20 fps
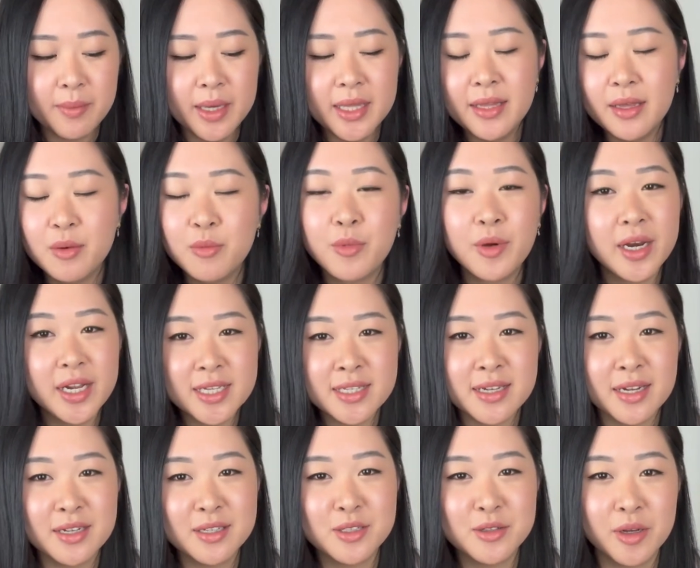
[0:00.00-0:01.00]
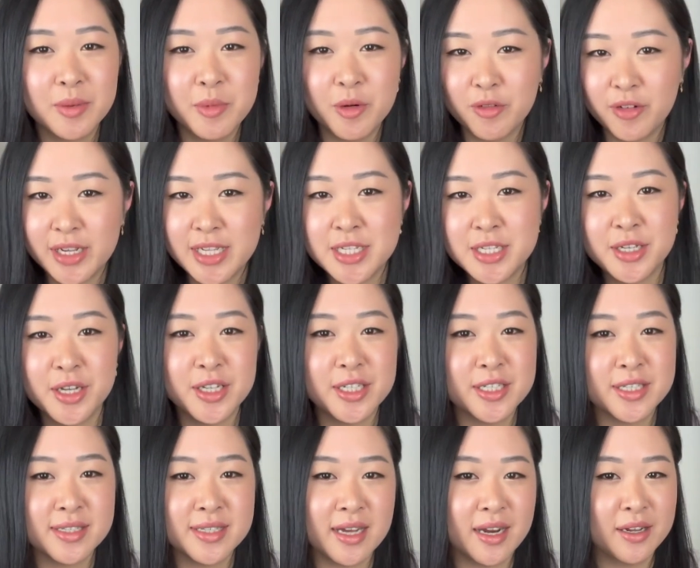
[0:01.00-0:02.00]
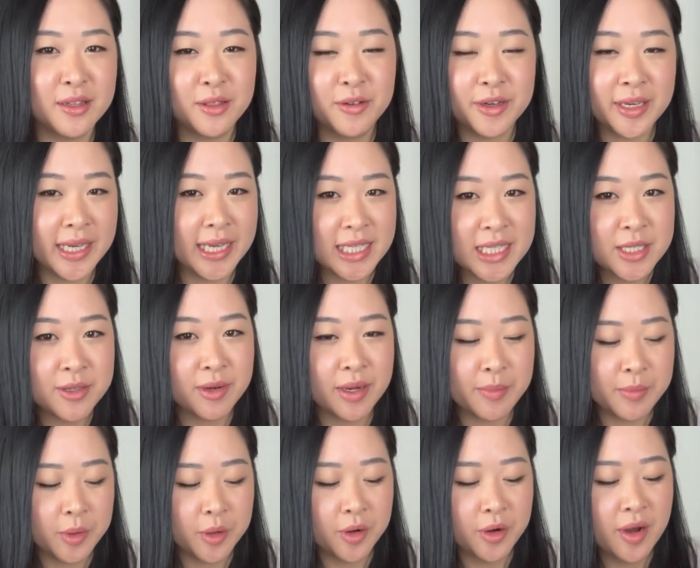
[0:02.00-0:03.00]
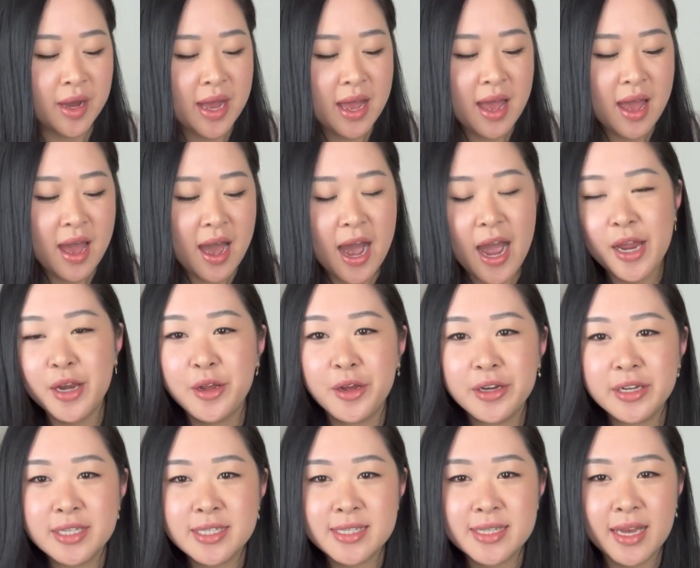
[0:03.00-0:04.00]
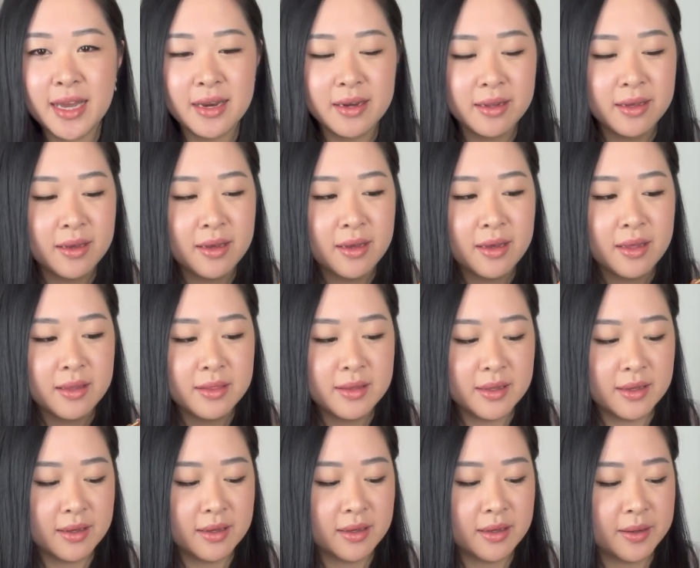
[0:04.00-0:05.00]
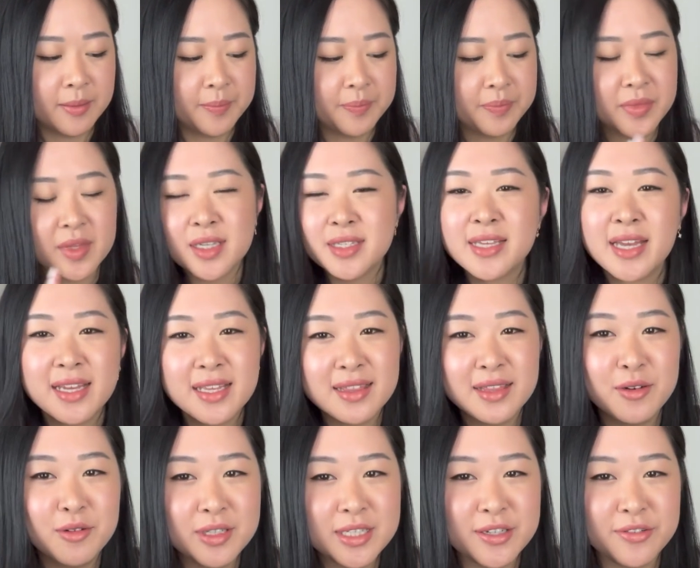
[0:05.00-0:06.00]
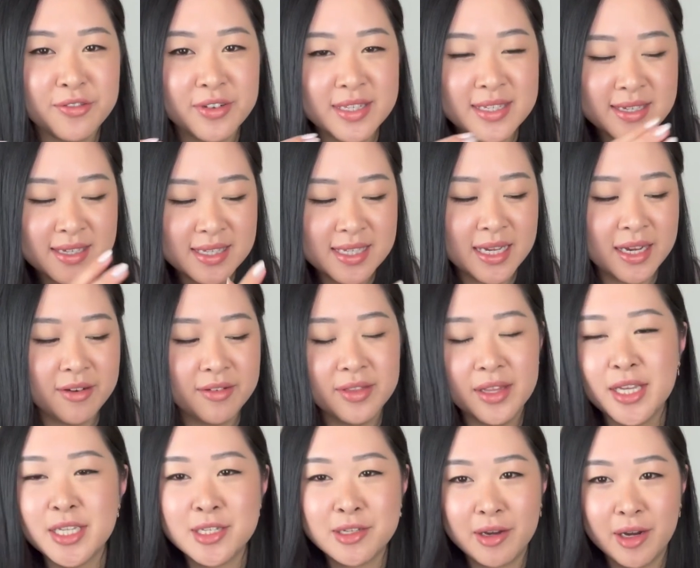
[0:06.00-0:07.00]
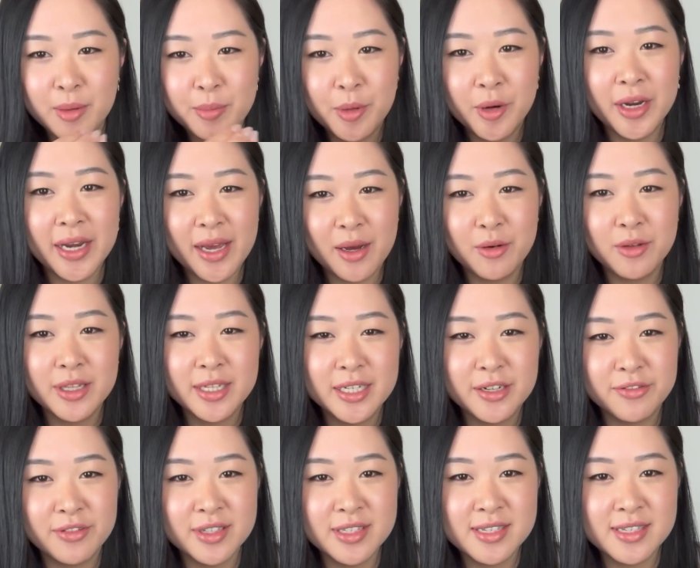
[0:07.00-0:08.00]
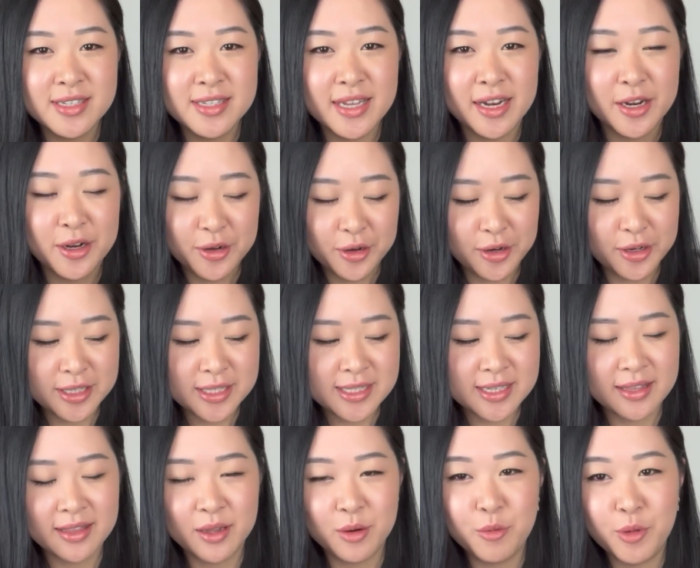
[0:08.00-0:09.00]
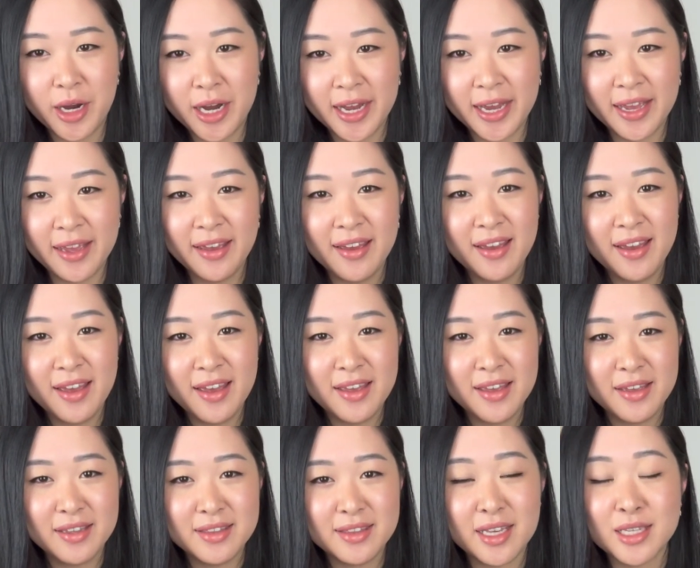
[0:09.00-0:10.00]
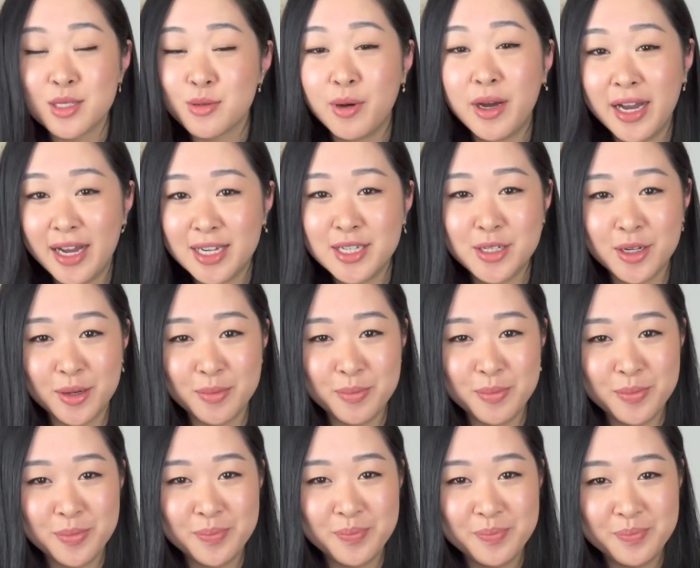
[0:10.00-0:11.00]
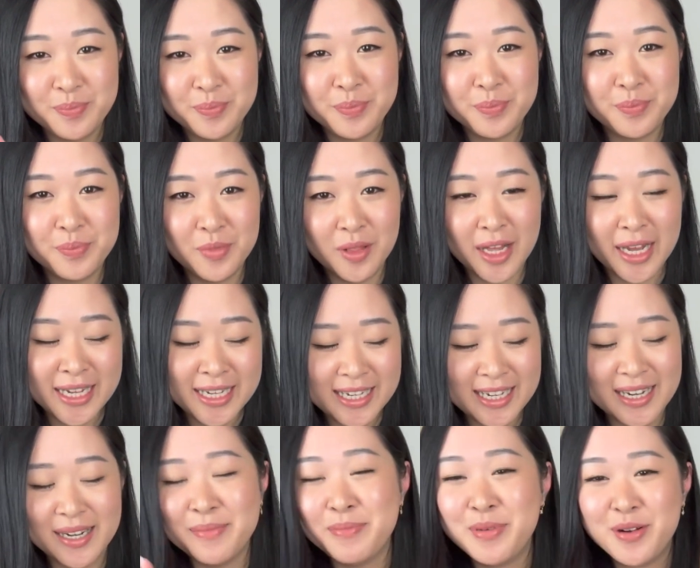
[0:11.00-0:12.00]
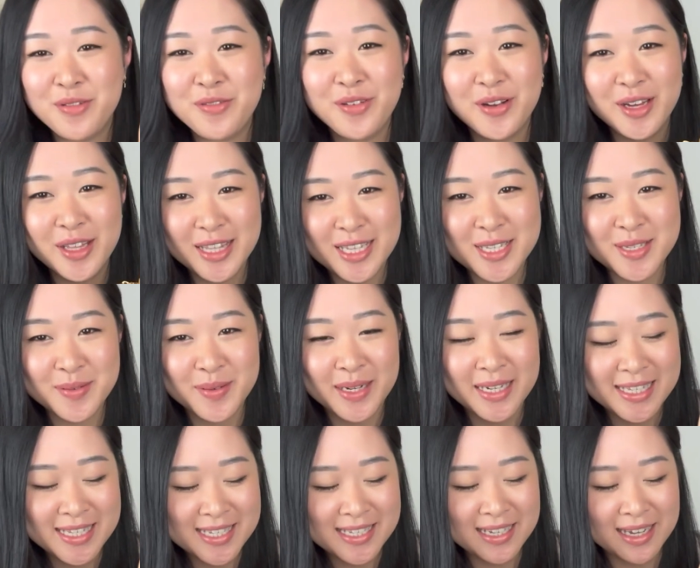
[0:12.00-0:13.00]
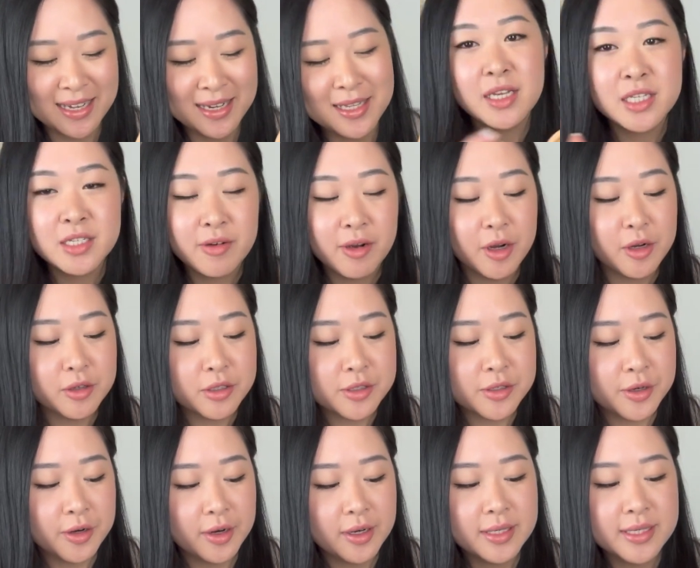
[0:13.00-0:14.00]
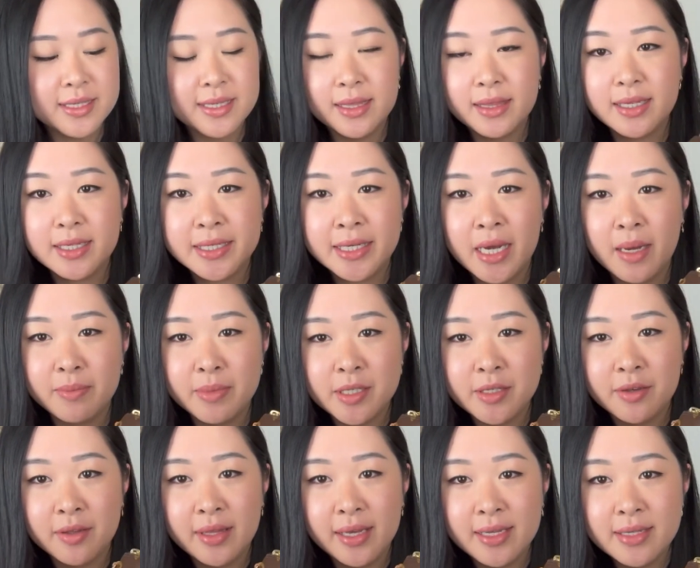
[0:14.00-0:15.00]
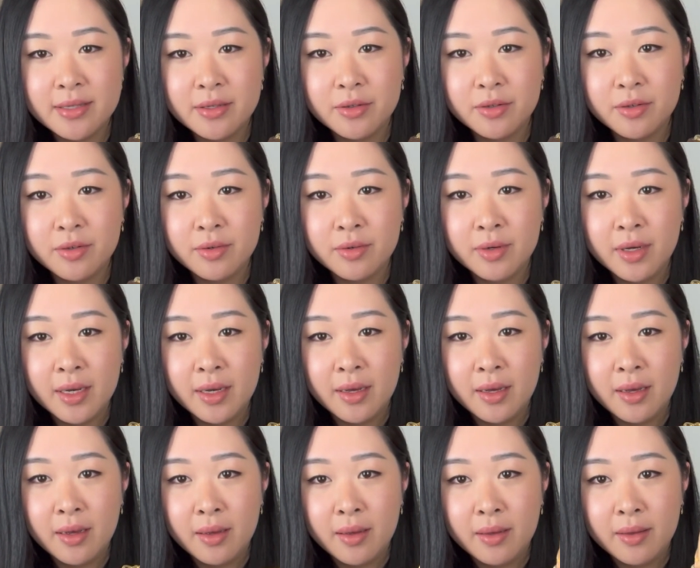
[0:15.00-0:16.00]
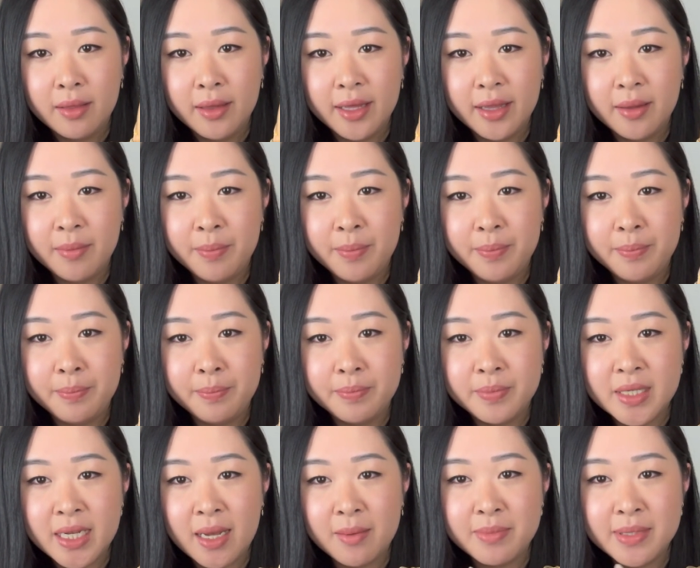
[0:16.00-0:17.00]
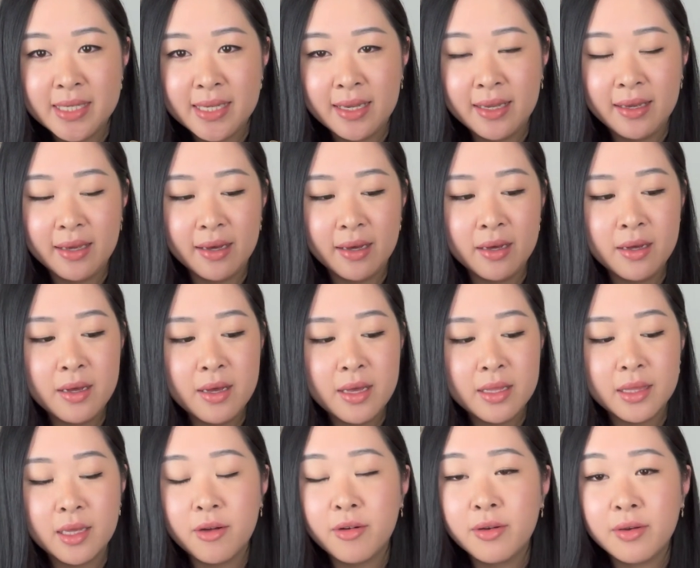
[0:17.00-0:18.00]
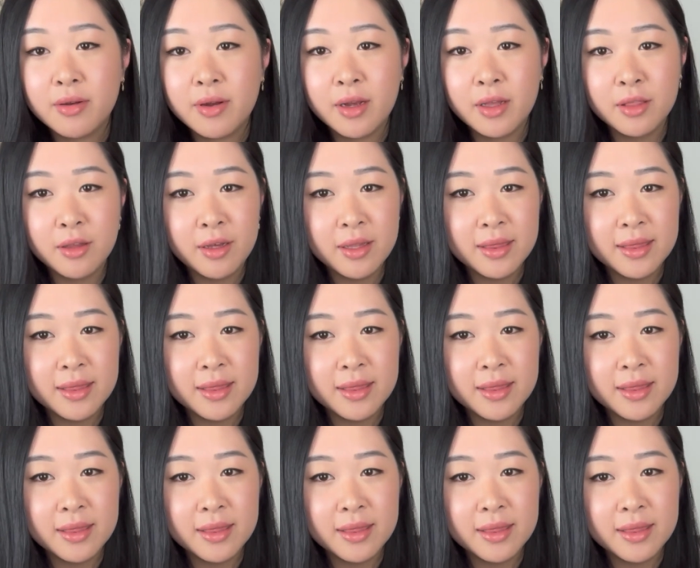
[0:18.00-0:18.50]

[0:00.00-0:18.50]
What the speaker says: And then when I started doing more research, started looking into it more, I noticed that there's like little differences here and there. So I'll point out all the differences that I noticed and then that's why I don't like it and prefer this one instead. So I also noticed that the chaps, so these little leather tabs here, they're a lot